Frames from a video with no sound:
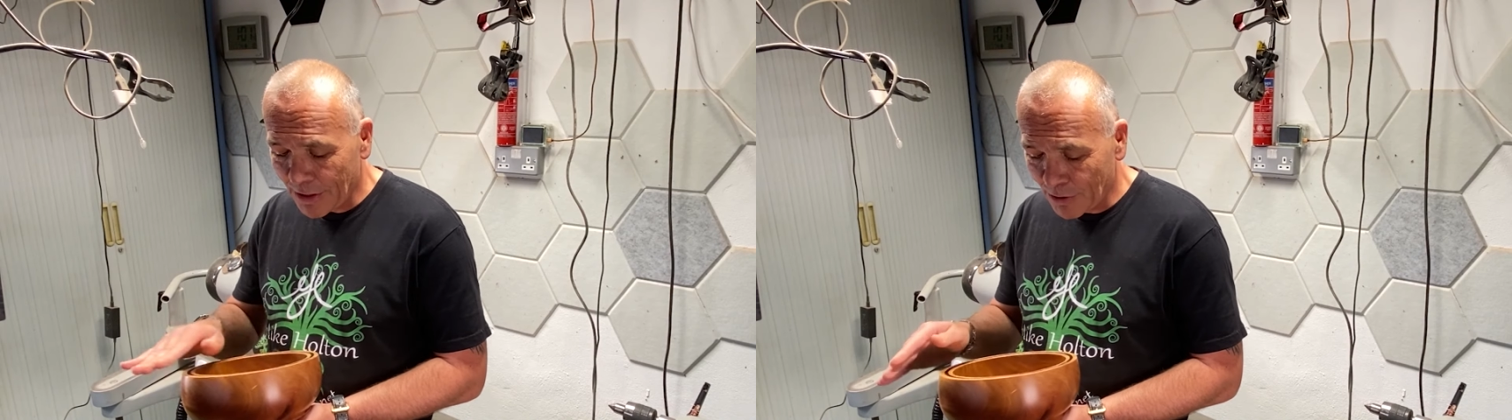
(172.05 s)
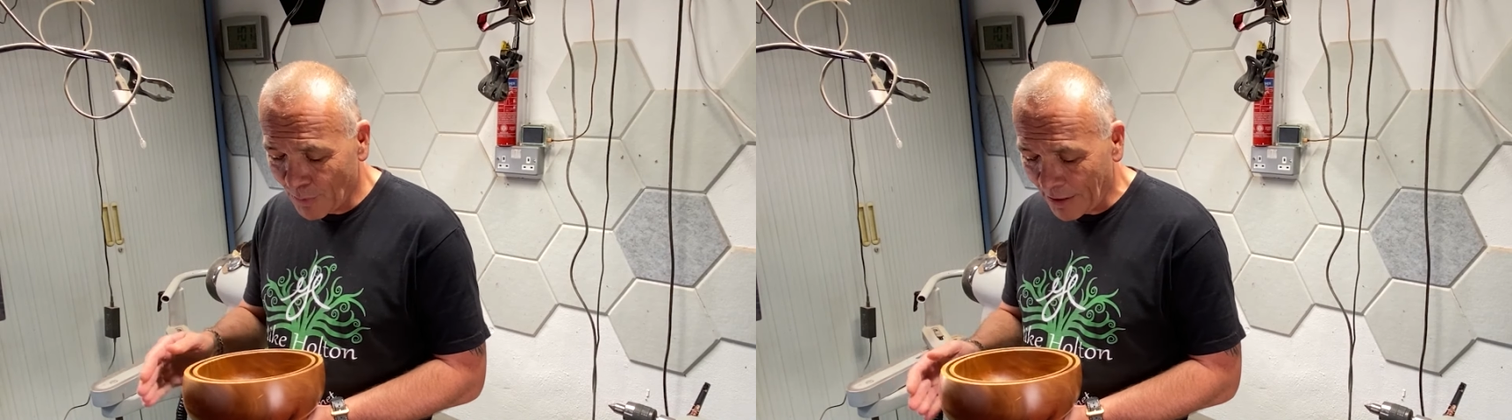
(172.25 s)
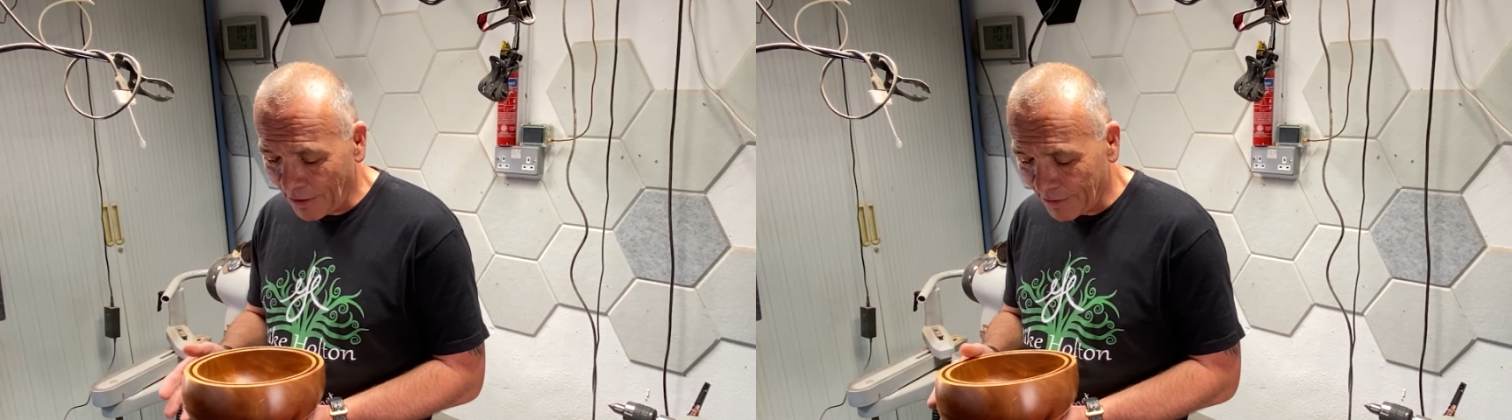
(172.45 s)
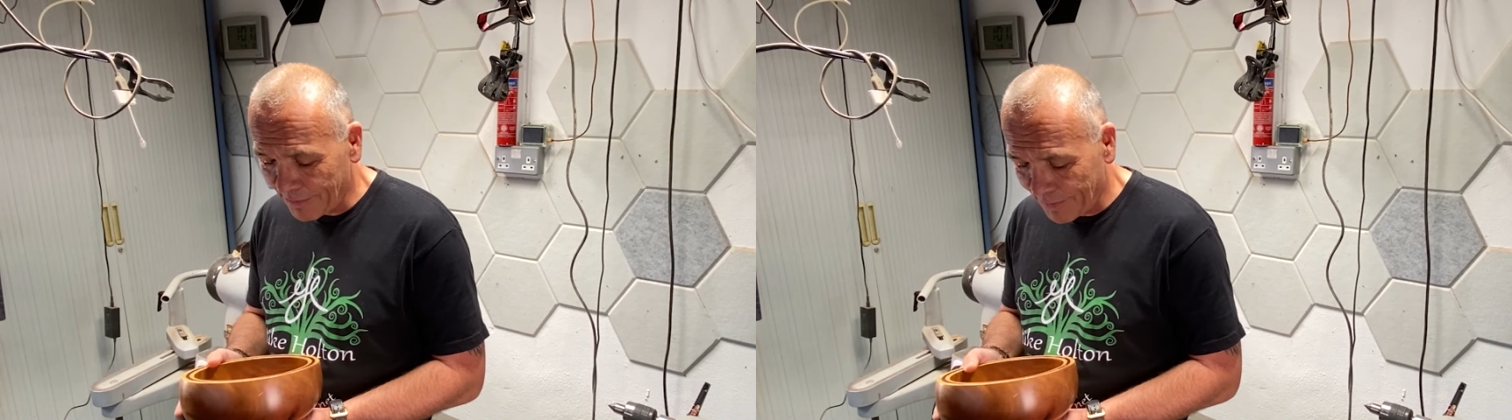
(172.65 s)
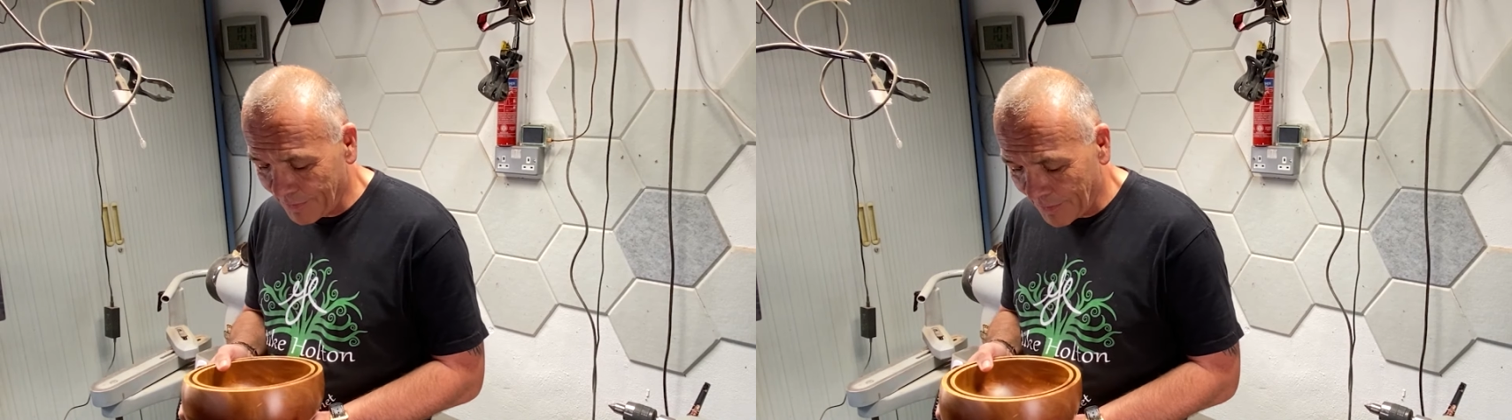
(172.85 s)
as well.
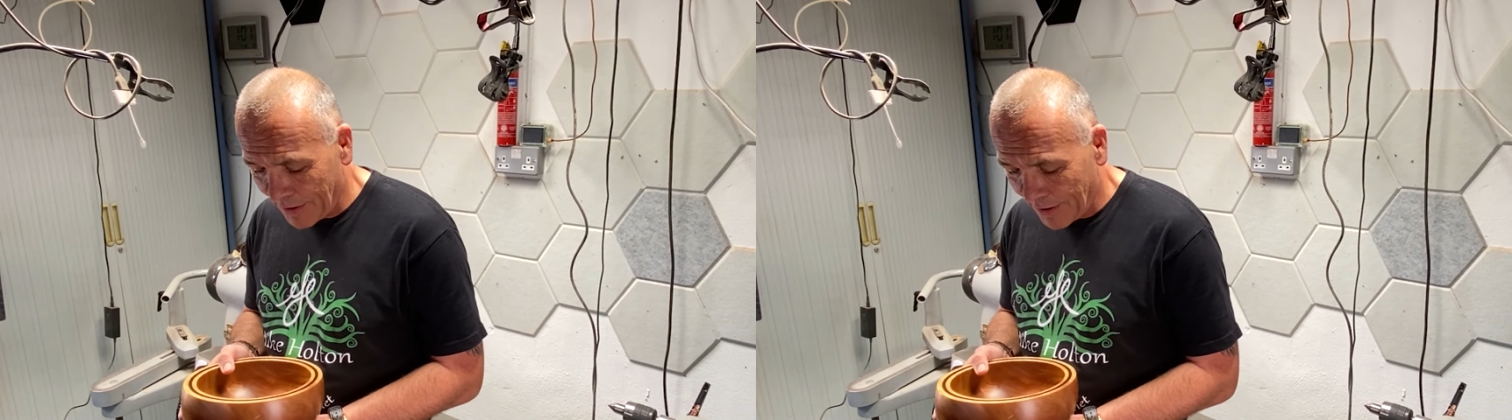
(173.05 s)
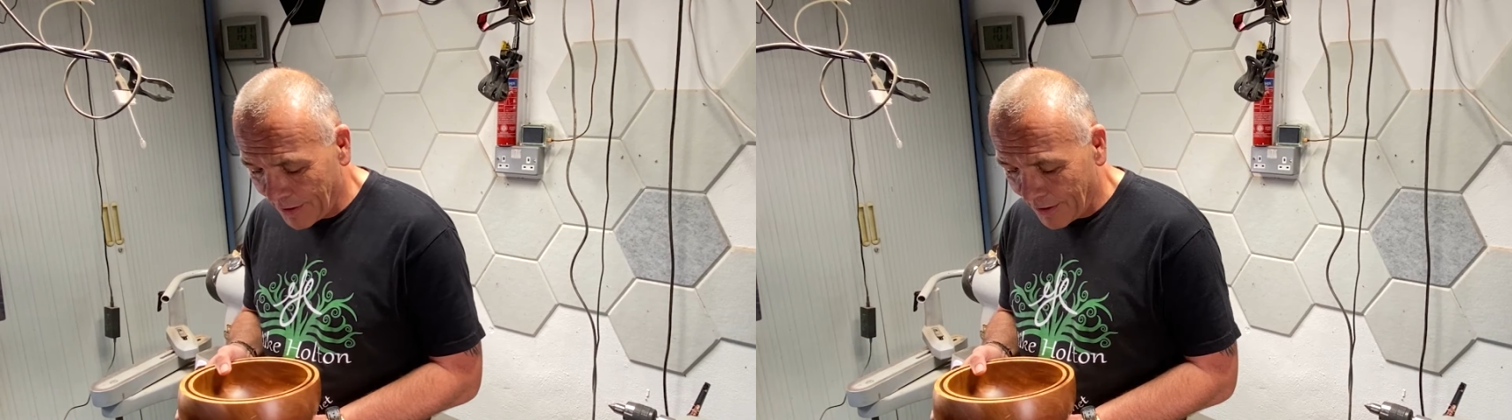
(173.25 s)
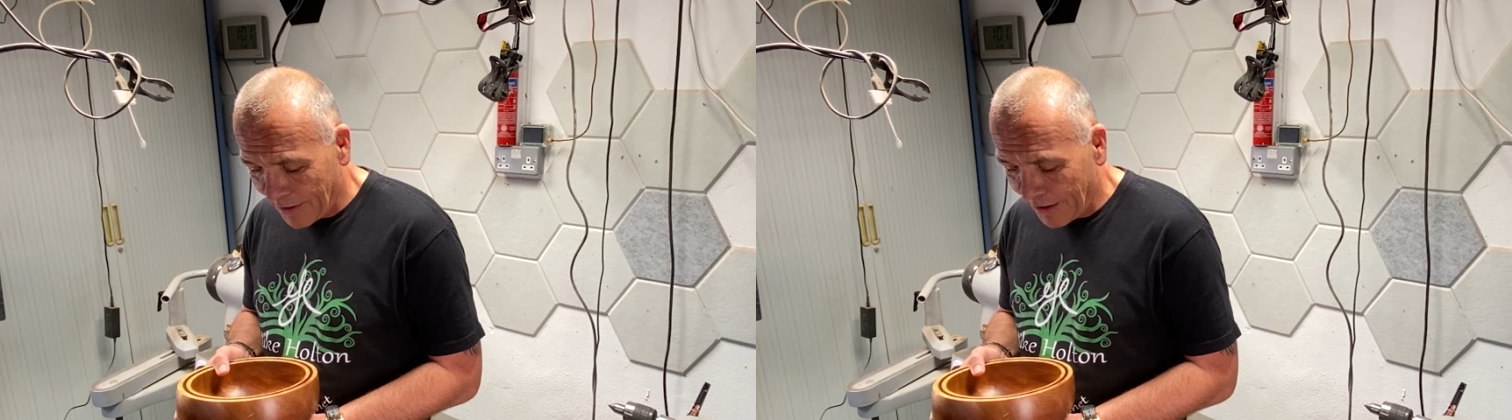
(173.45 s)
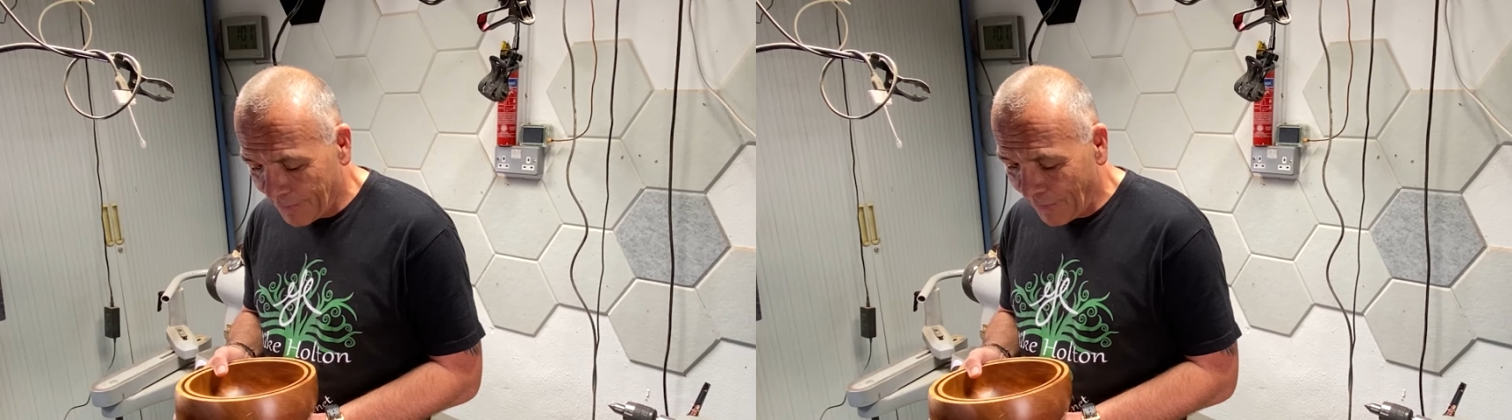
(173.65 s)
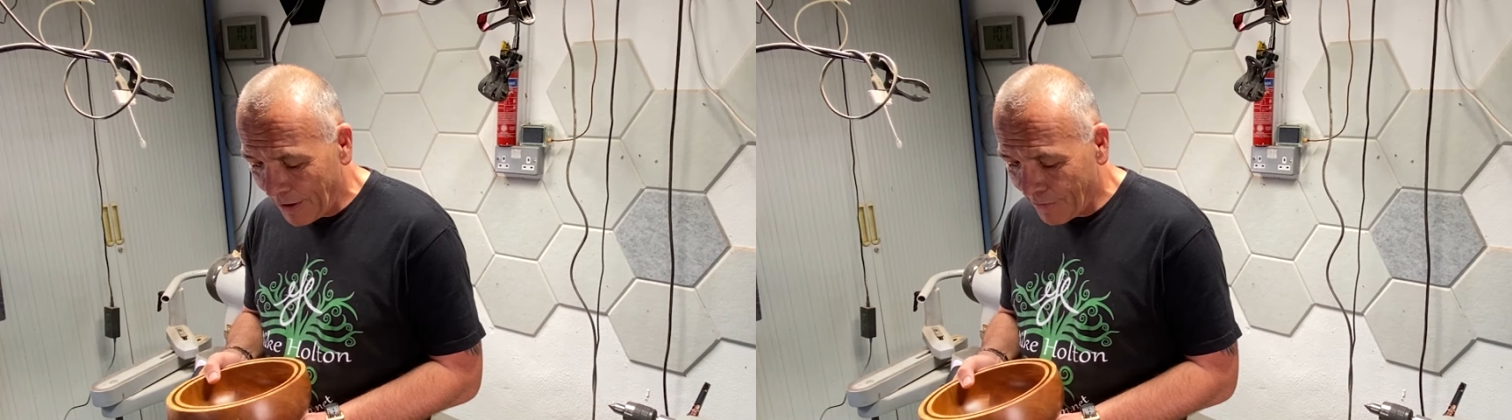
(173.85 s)
I'm
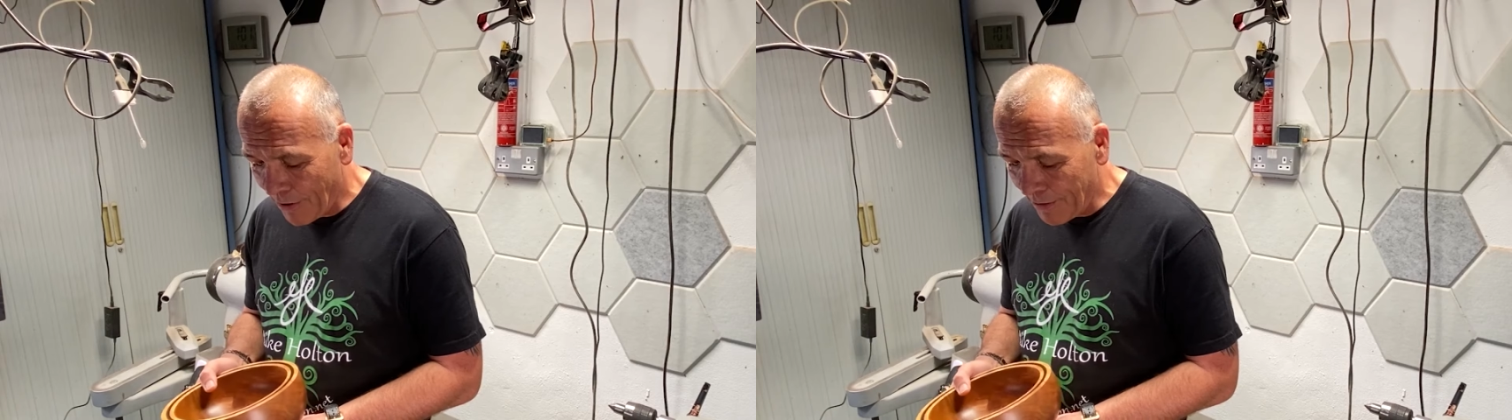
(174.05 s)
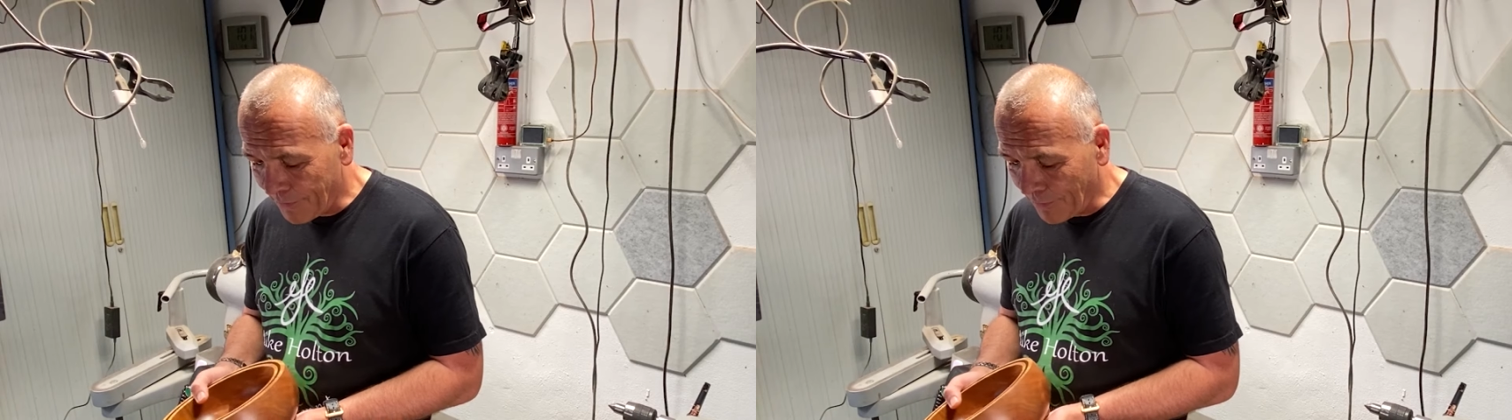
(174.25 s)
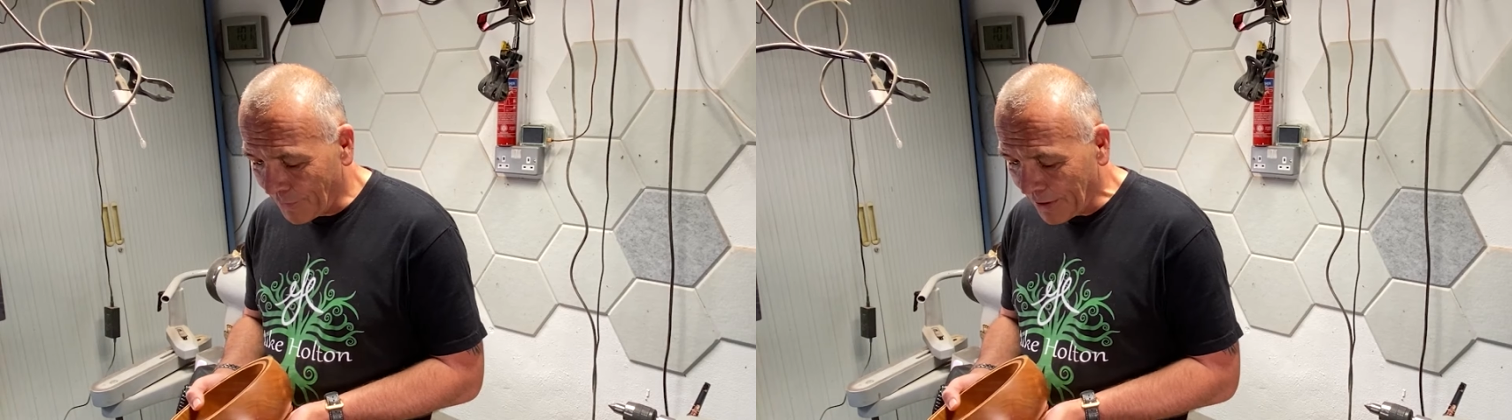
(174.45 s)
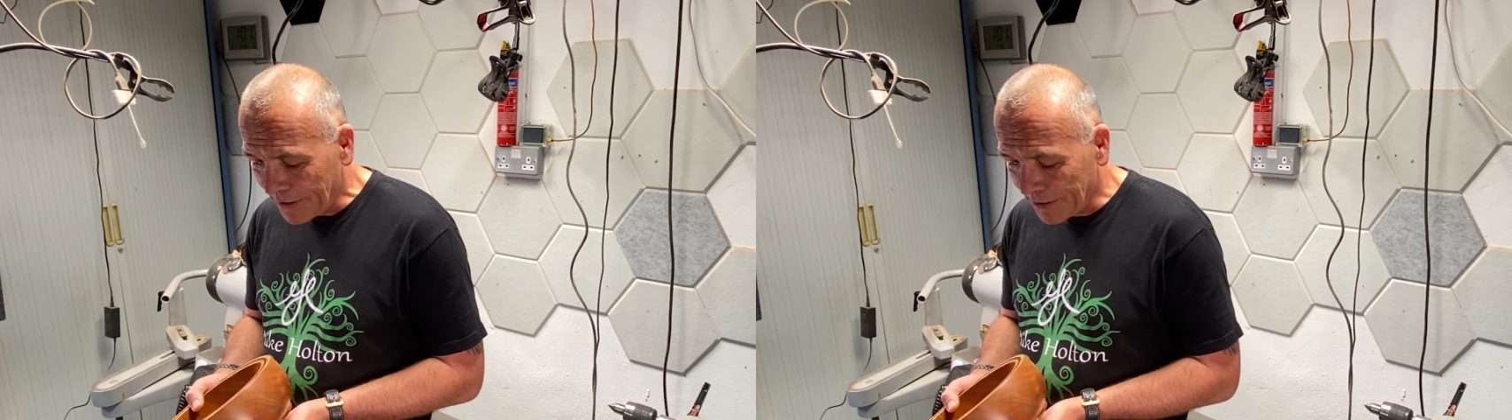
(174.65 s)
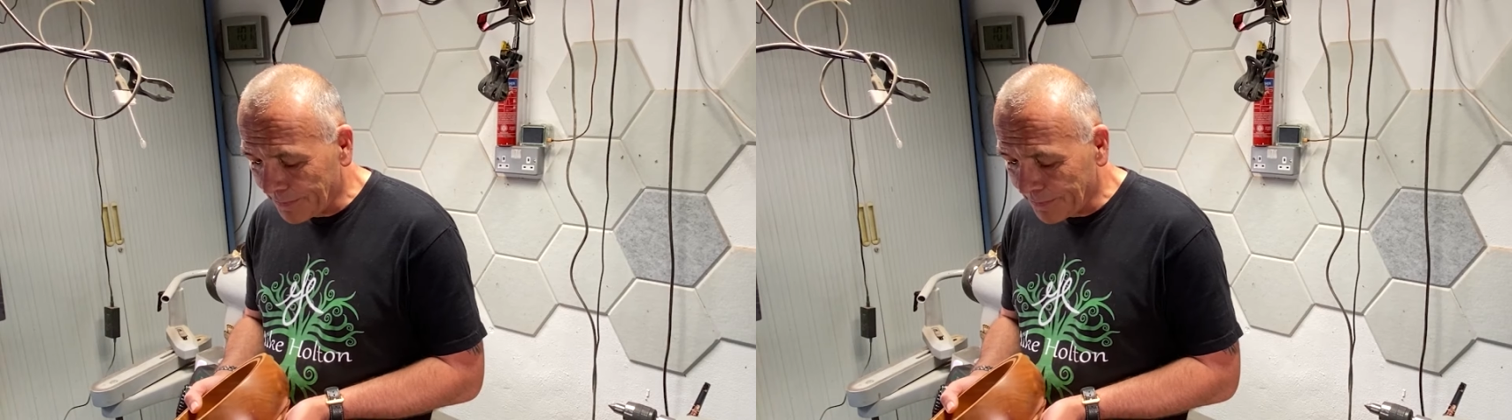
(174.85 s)
very grateful for that.